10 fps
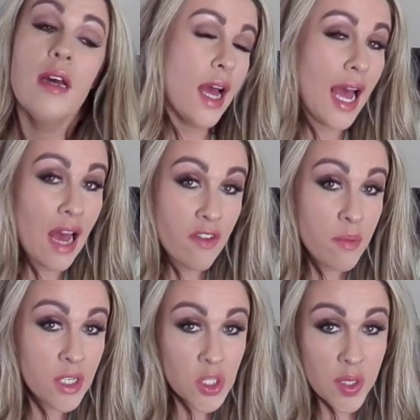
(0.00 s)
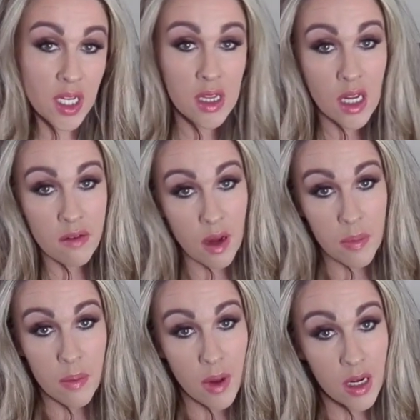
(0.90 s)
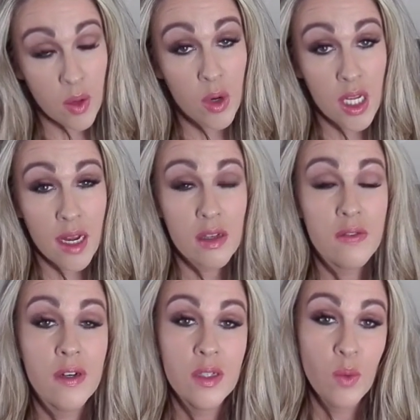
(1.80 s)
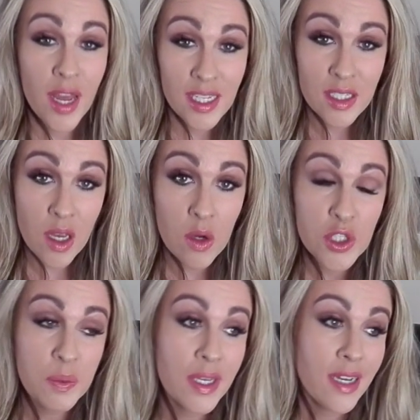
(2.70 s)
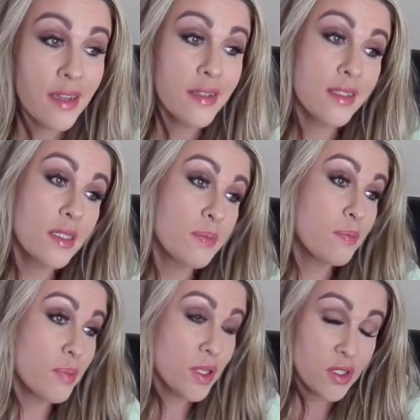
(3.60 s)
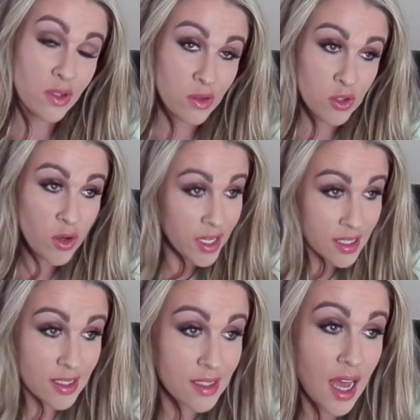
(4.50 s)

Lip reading: I haven't been doing a lot of upper body working out as far as weights go, just because personal choice.